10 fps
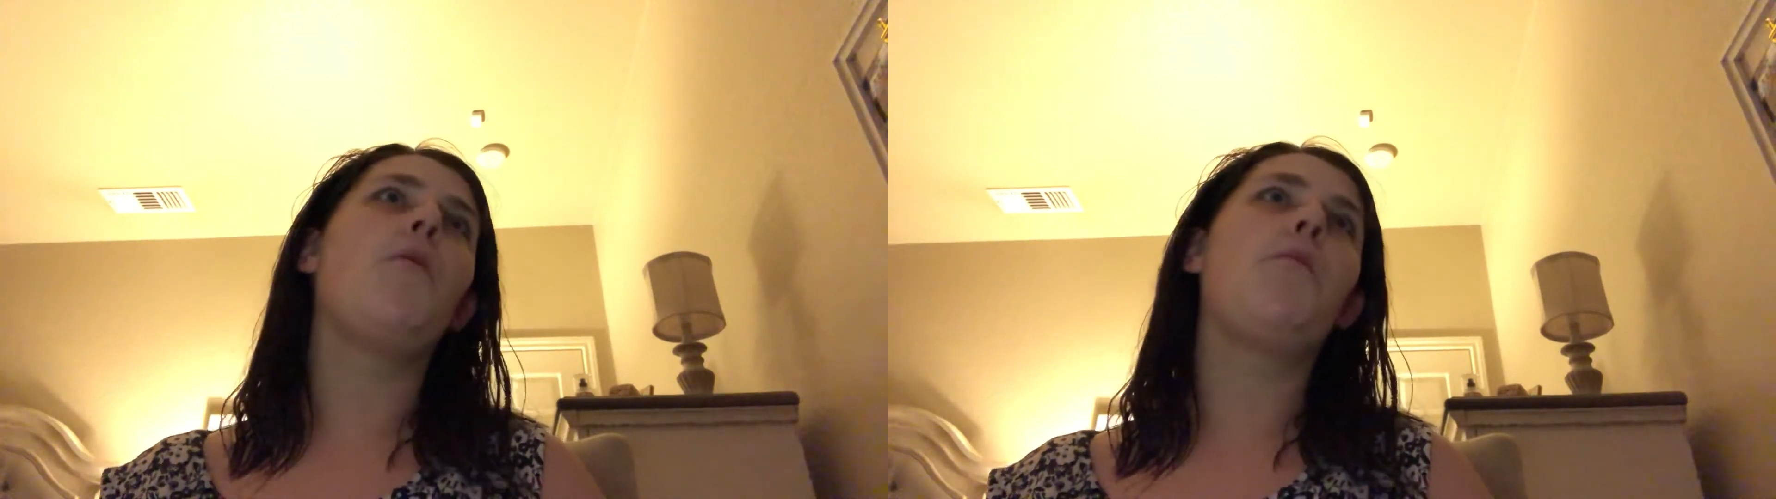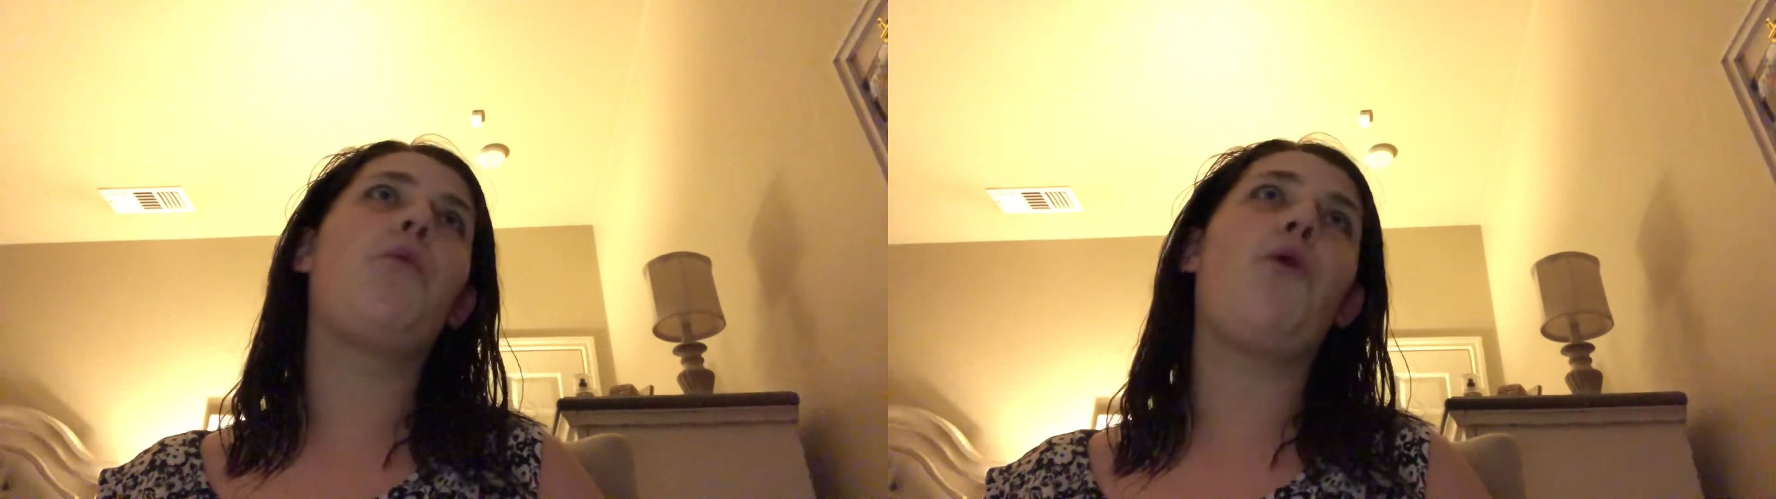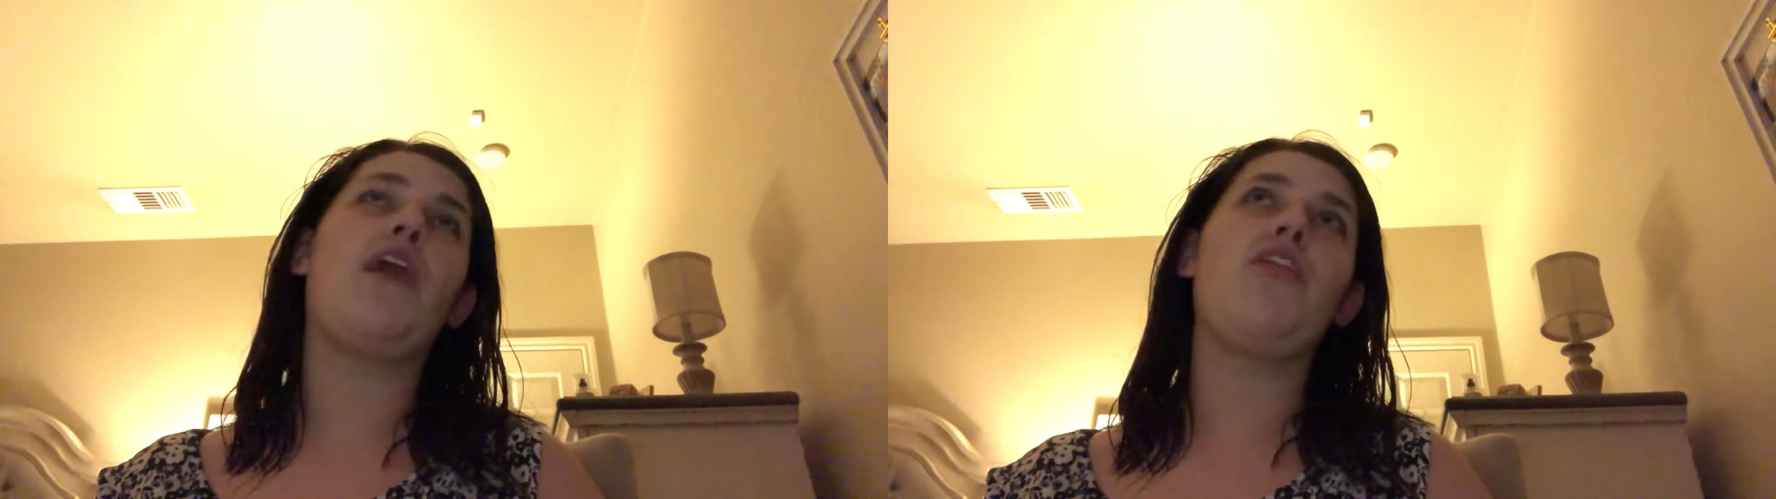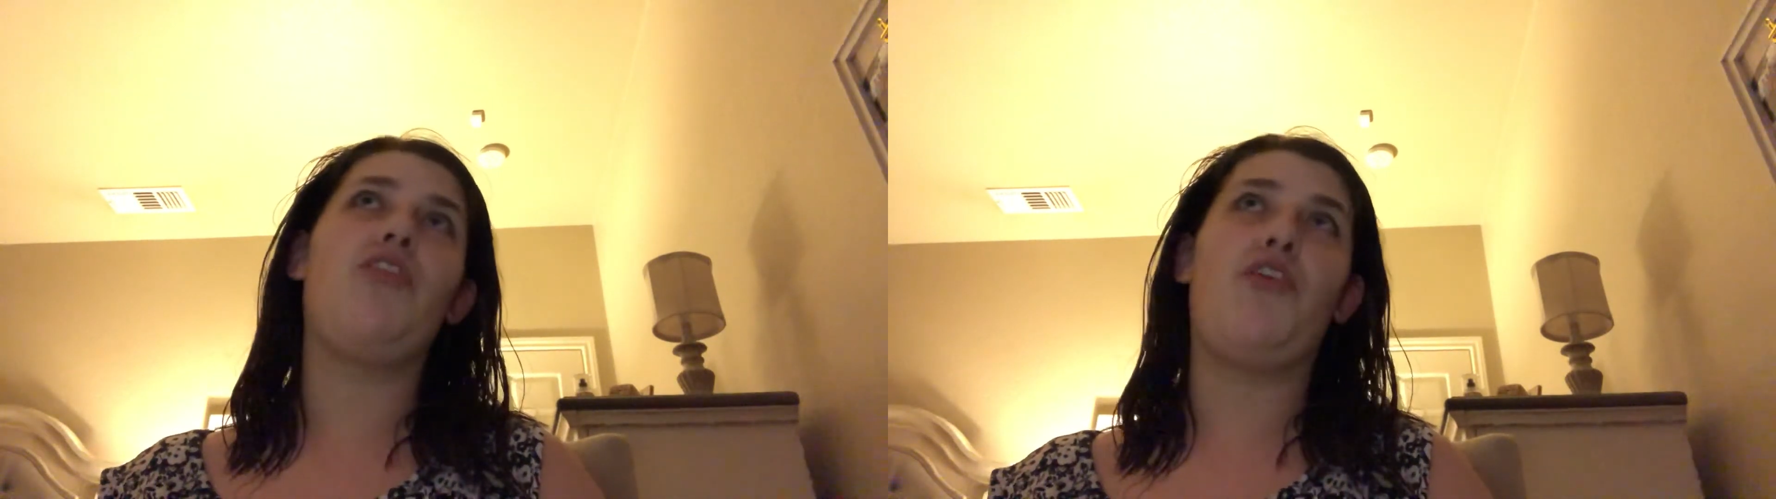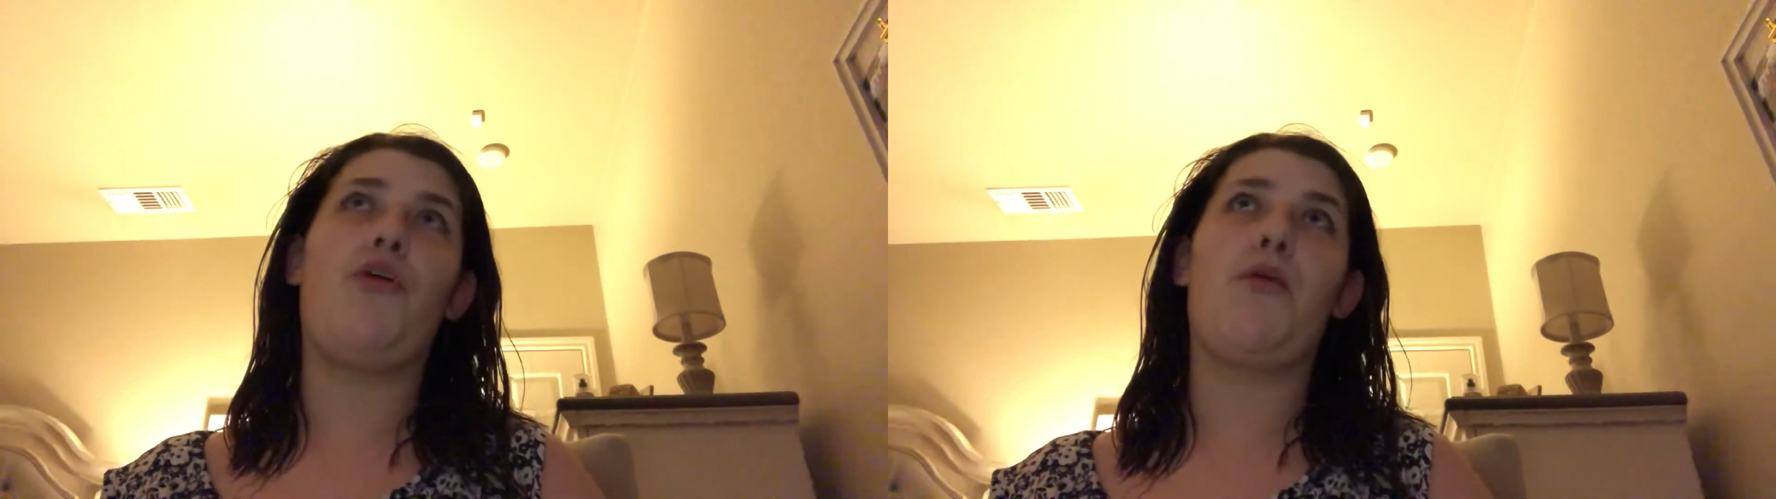
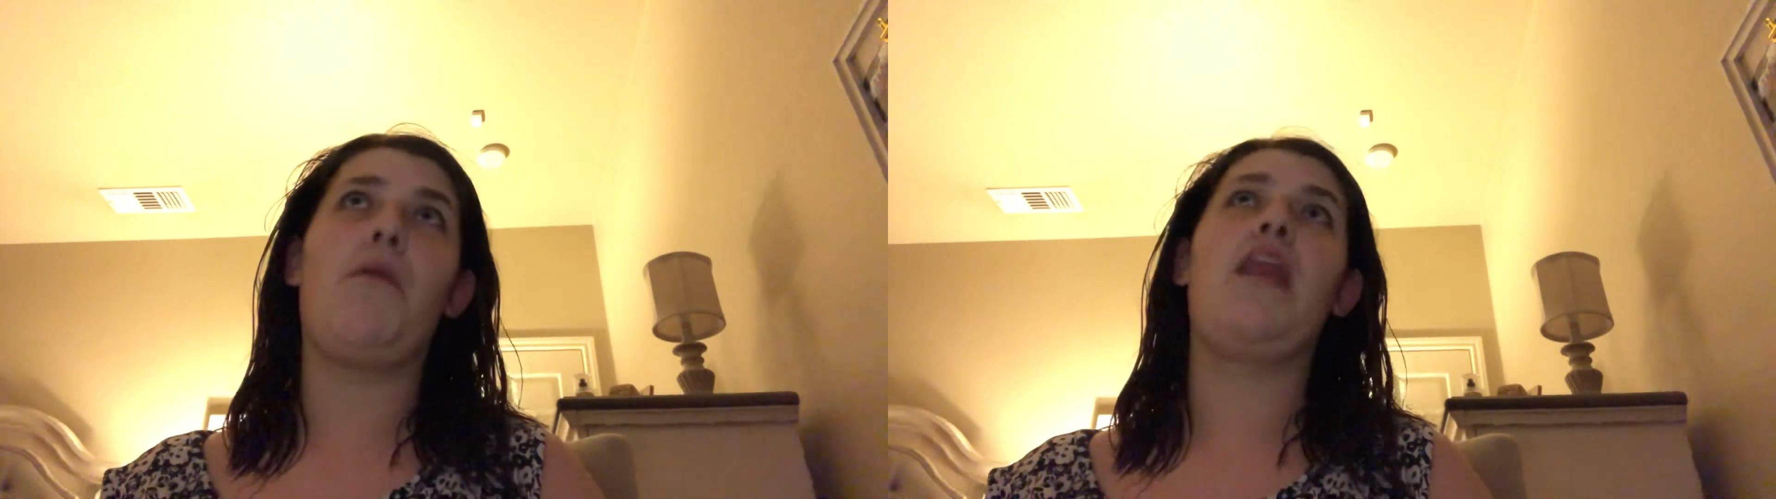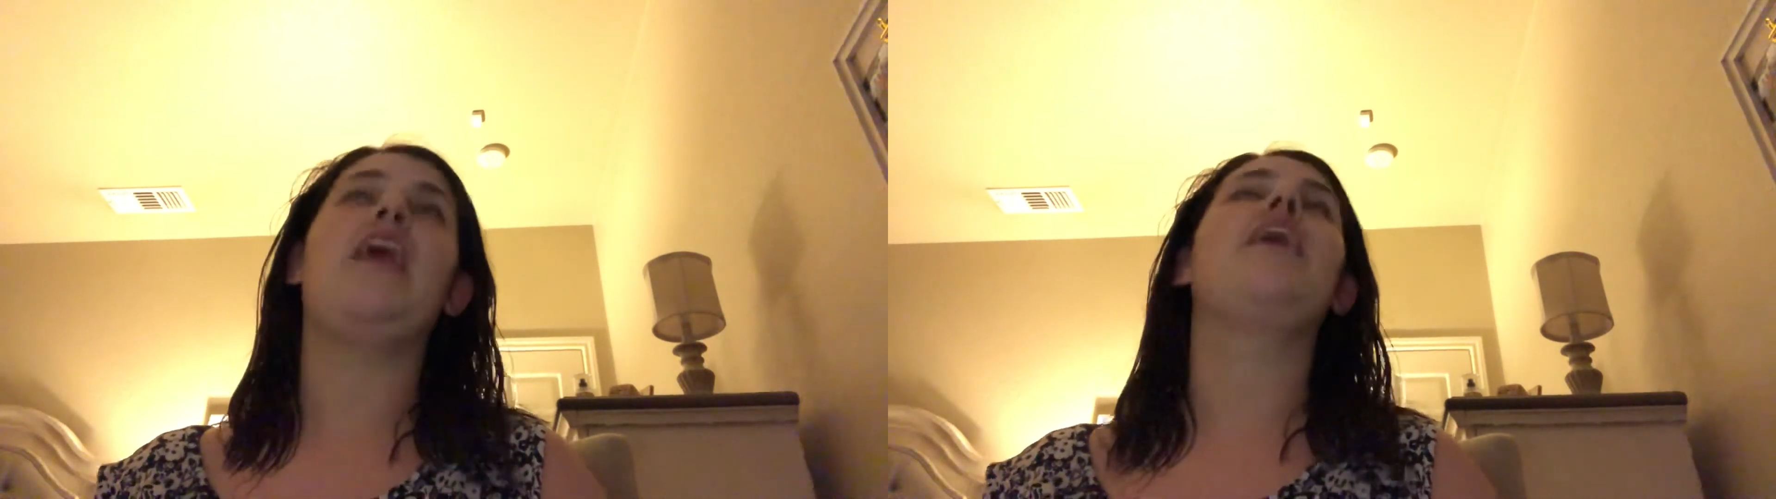points or money,